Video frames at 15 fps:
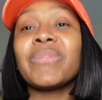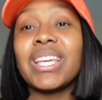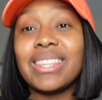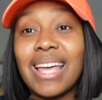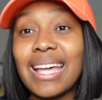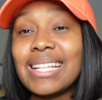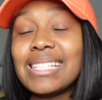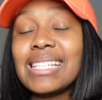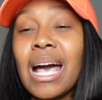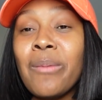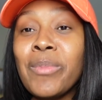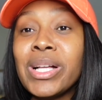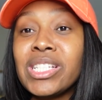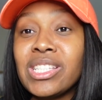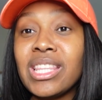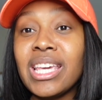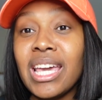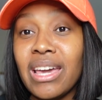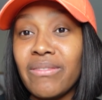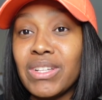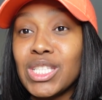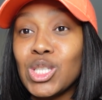That is how much the
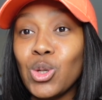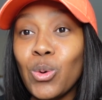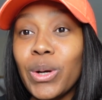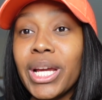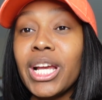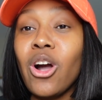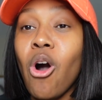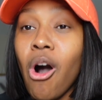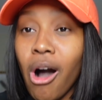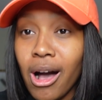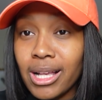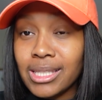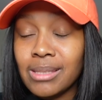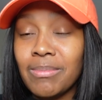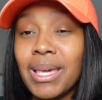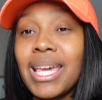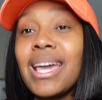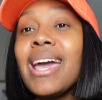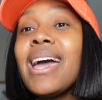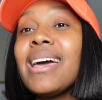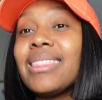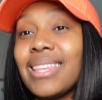inventory cost
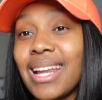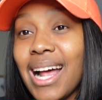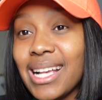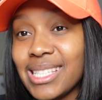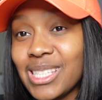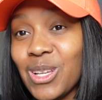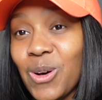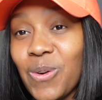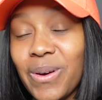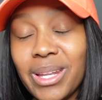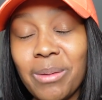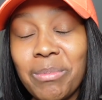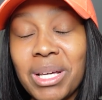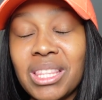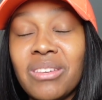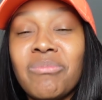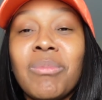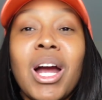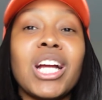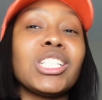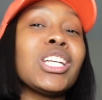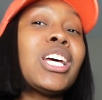me that I sold in the month of
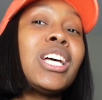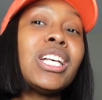March.